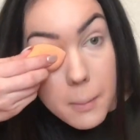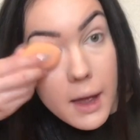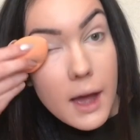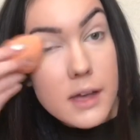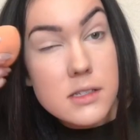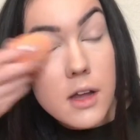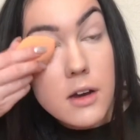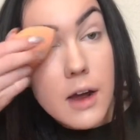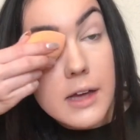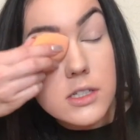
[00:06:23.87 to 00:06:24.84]
my eyes and
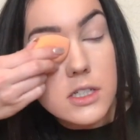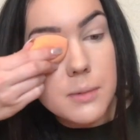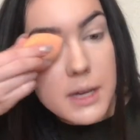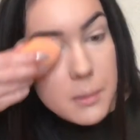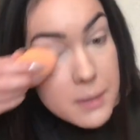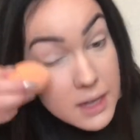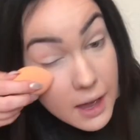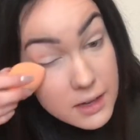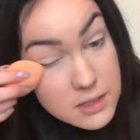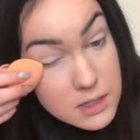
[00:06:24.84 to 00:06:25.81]
under eyes just to pick up any
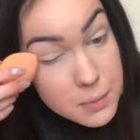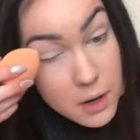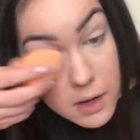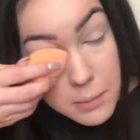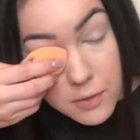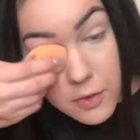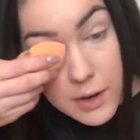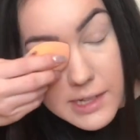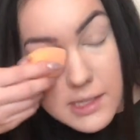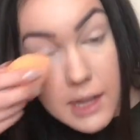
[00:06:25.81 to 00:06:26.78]
excess product
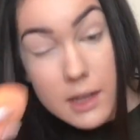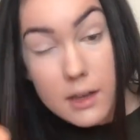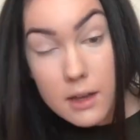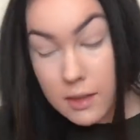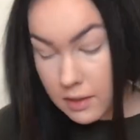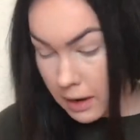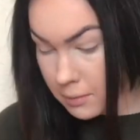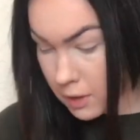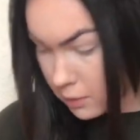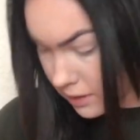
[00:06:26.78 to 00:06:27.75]
before I set it, and then
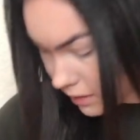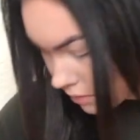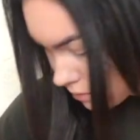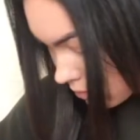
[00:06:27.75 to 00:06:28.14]
I'm going in,